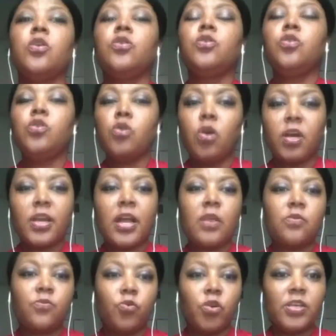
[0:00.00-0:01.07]
New York,
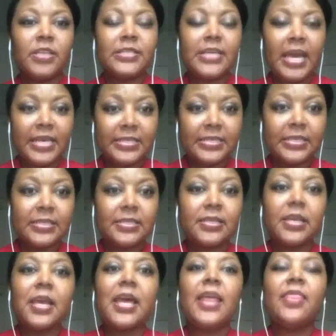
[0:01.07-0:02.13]
California, Texas,
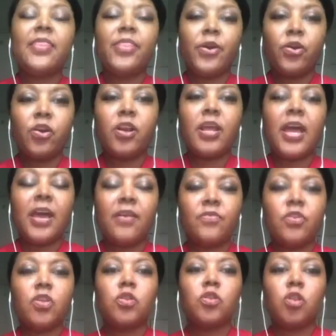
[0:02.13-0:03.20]
they're going to have
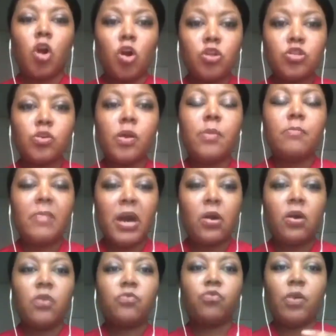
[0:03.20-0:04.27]
the larger
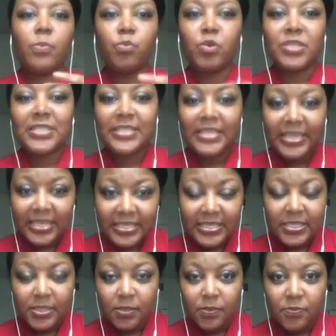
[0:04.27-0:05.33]
amount of
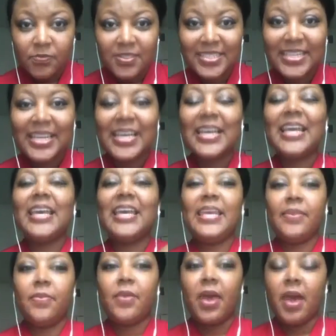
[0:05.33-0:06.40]
representatives
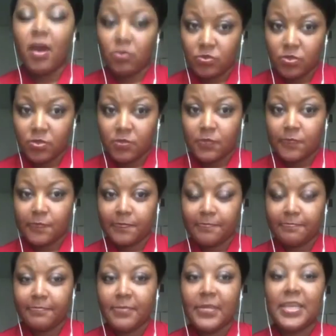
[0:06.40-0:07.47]
in the House.
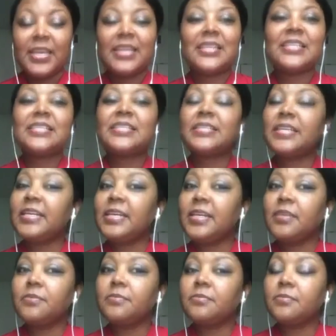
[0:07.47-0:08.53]
The
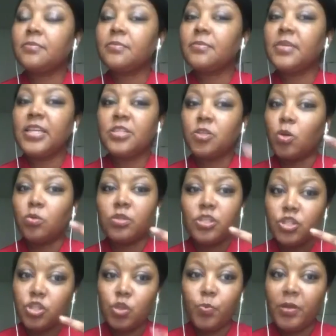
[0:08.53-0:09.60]
Senate, it's only
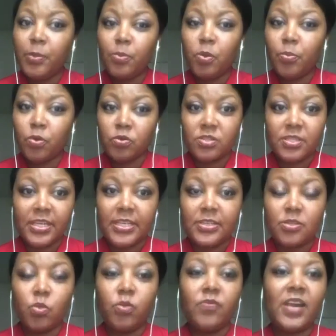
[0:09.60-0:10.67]
2 people per state.
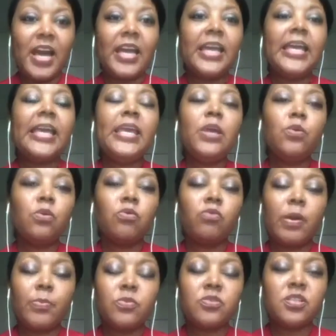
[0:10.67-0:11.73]
So we've got equal
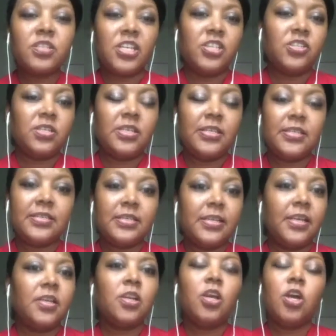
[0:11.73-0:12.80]
representation in the
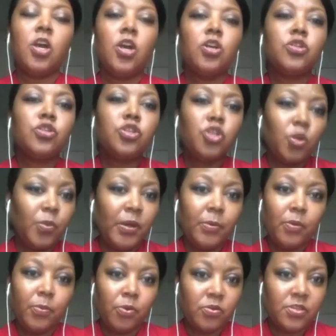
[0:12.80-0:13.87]
Senate, 2
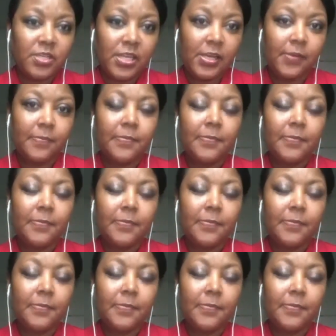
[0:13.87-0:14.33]
people per state.